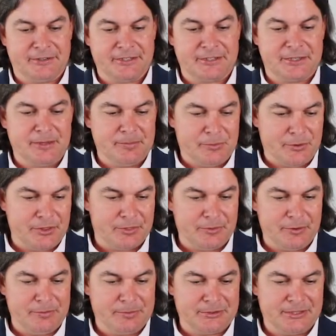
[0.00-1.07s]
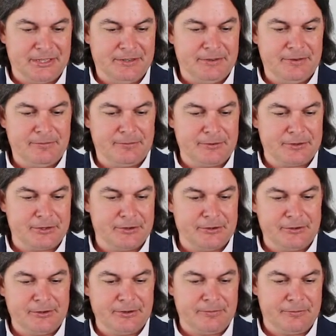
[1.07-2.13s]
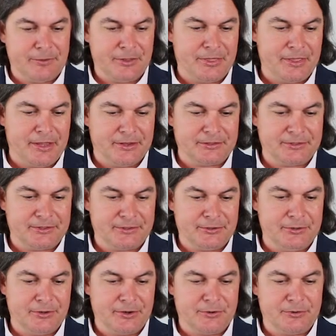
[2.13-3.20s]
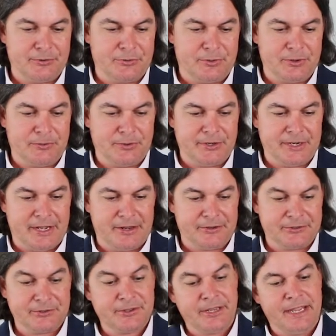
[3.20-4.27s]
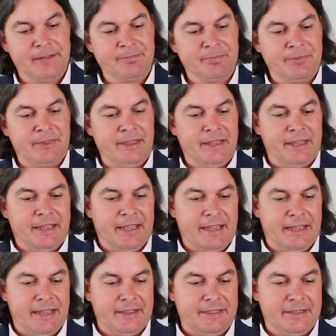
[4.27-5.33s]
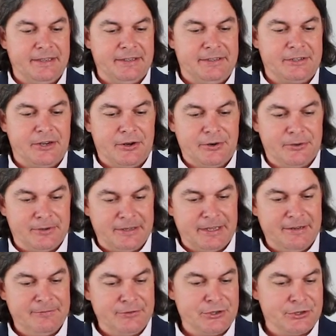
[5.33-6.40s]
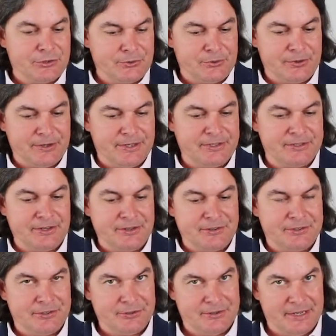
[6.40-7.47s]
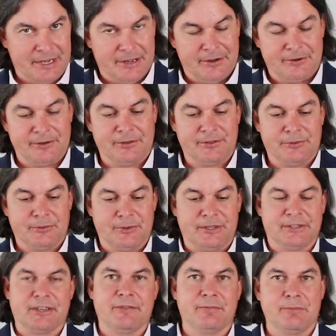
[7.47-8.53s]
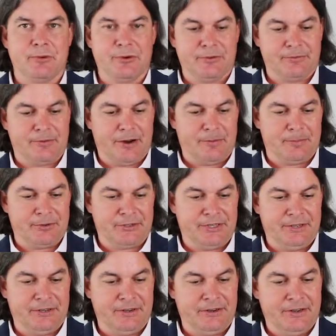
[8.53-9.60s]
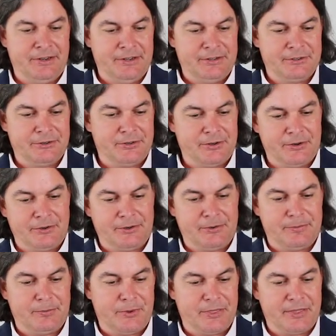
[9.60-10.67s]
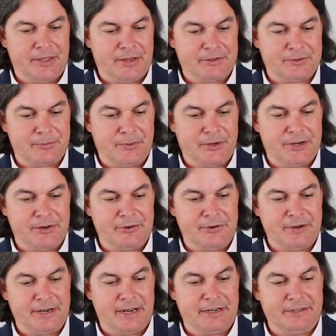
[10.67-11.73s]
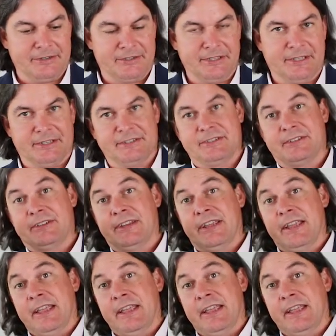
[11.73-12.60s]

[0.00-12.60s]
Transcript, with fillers: 16.3% for a total of $1,221. And the total inventory is also down 27.5% to a total of 1,196.